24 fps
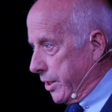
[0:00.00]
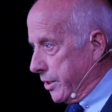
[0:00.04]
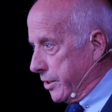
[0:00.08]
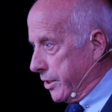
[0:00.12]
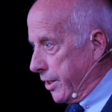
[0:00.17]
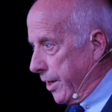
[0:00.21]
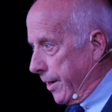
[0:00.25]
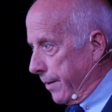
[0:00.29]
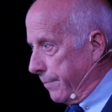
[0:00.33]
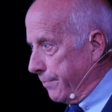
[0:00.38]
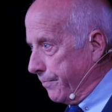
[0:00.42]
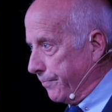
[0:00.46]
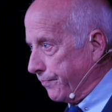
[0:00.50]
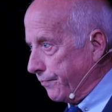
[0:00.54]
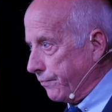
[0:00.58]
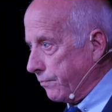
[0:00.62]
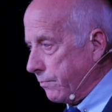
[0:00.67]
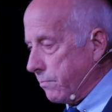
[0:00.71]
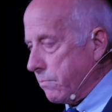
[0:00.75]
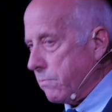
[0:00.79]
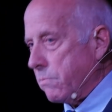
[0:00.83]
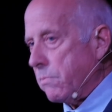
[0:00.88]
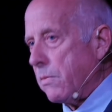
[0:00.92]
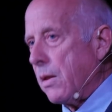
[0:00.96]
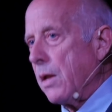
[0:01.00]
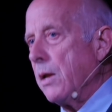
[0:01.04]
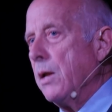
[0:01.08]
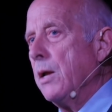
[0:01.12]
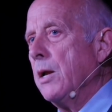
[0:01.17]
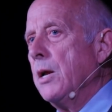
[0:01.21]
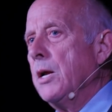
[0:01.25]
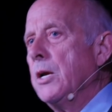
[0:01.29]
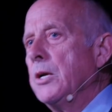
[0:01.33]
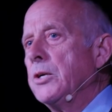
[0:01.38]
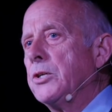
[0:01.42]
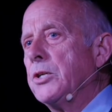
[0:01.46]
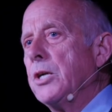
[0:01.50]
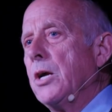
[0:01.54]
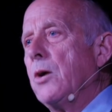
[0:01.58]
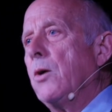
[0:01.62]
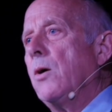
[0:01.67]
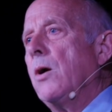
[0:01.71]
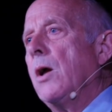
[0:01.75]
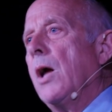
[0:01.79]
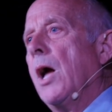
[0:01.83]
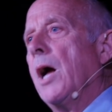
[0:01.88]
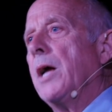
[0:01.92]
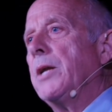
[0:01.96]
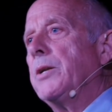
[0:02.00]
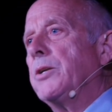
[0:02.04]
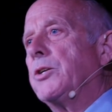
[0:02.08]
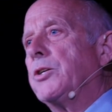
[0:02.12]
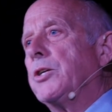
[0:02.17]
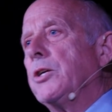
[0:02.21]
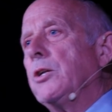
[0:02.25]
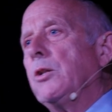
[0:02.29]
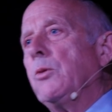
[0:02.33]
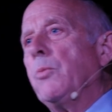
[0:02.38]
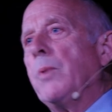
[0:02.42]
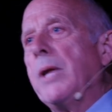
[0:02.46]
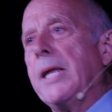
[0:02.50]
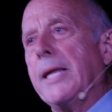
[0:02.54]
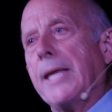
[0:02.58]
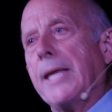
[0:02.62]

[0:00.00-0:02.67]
is it? So until we